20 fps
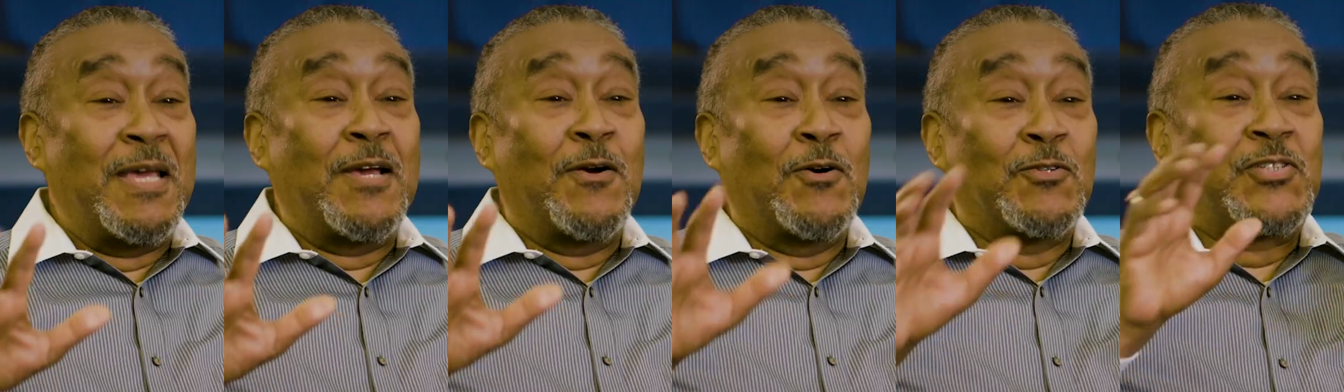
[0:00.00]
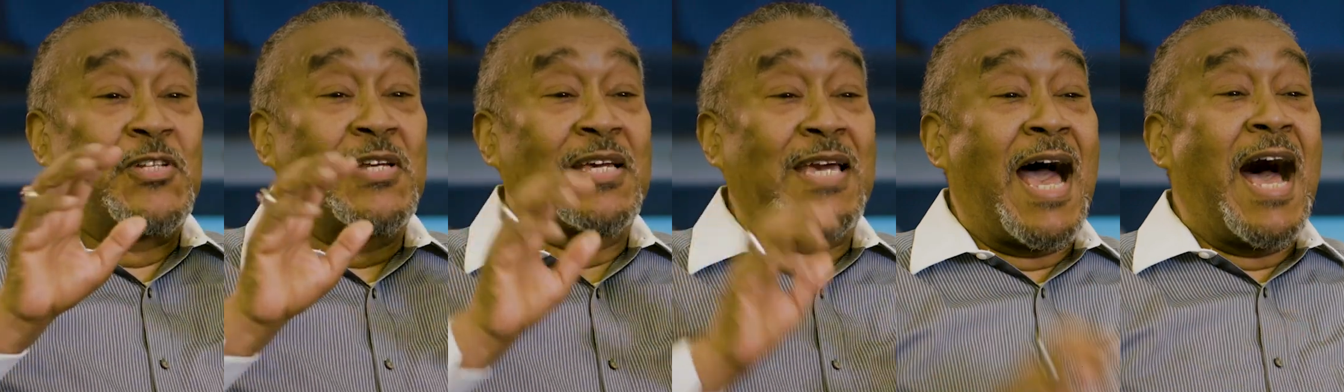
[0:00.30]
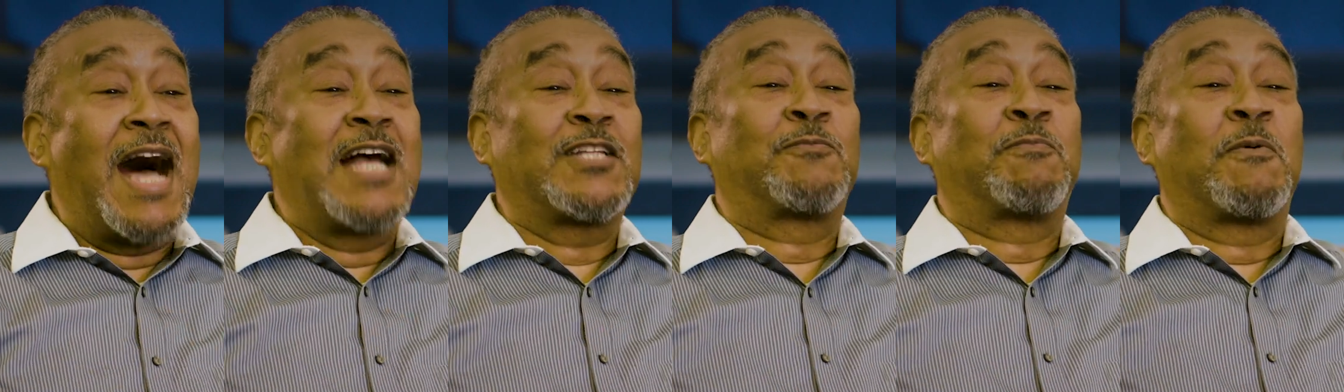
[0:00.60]
because the
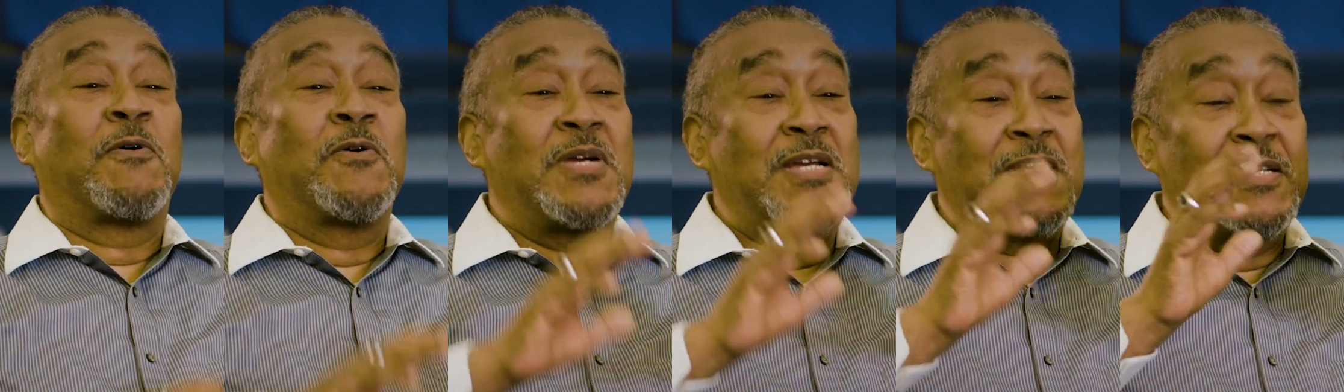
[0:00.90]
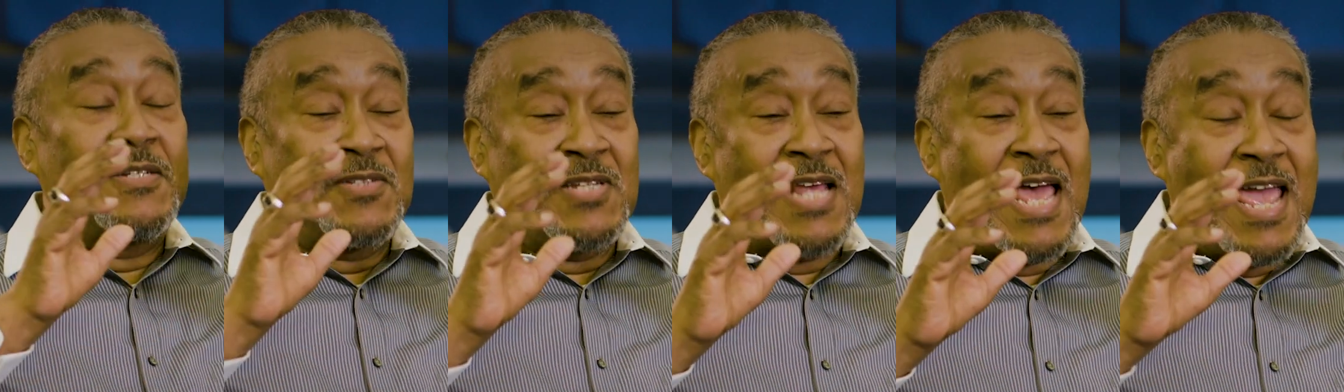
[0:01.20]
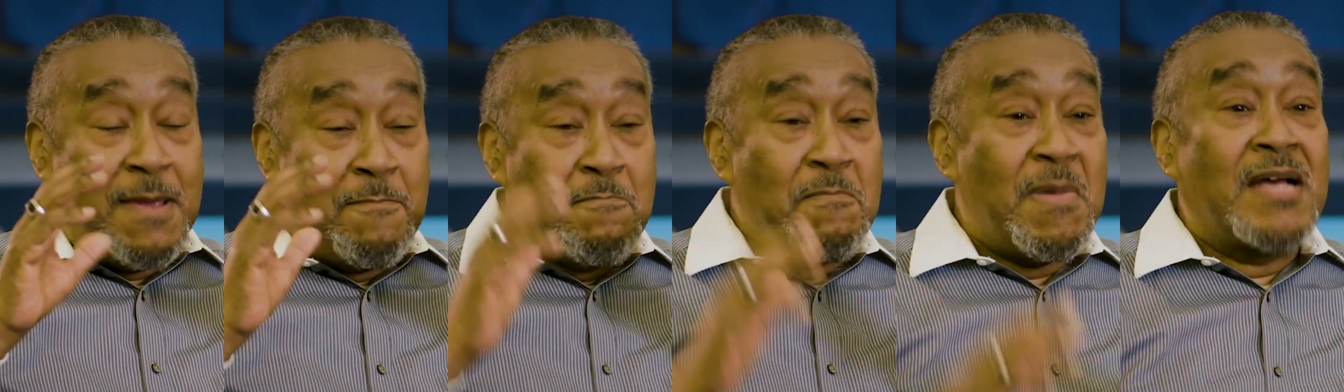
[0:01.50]
gospel is
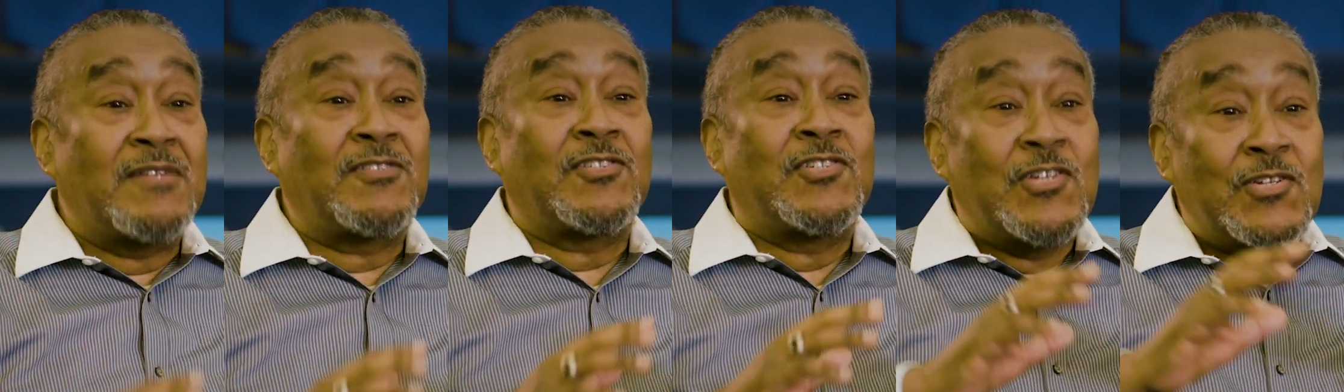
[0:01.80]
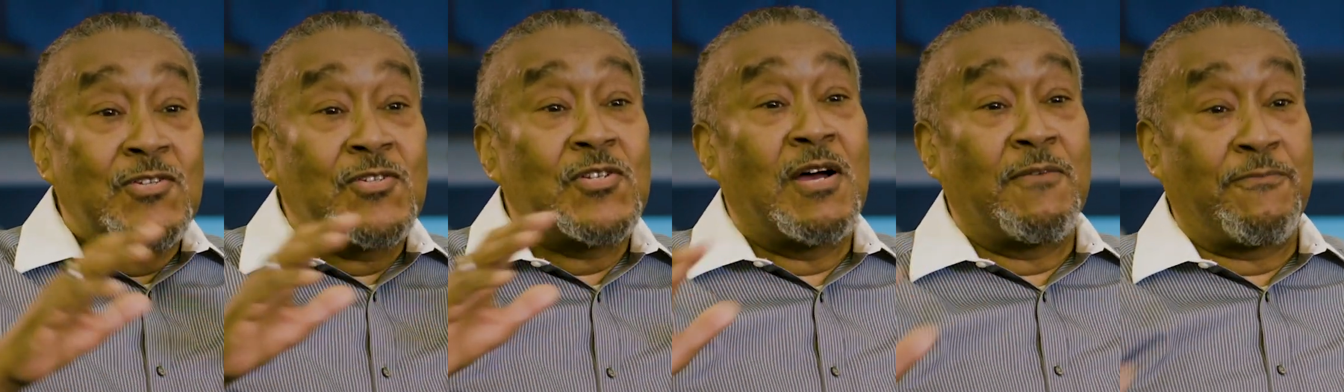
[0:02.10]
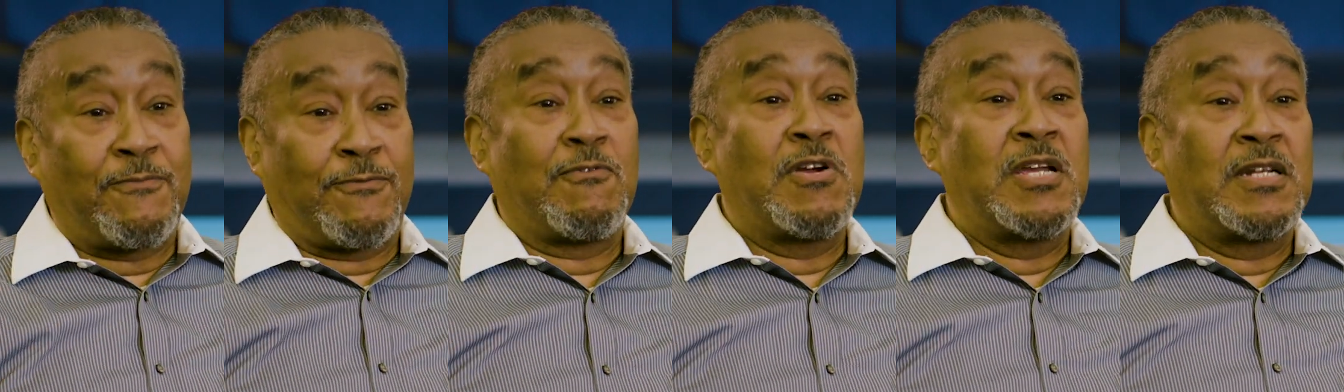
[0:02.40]
a message
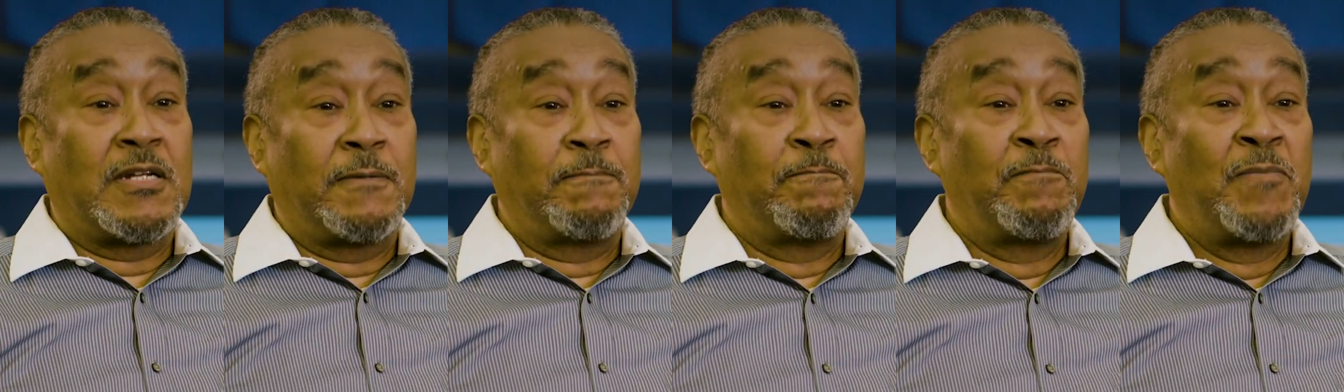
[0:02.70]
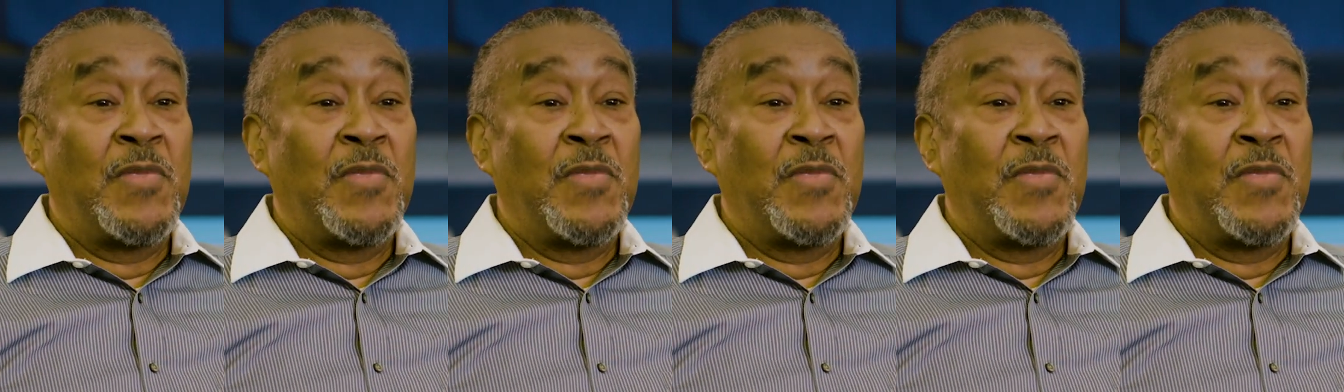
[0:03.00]
of freedom.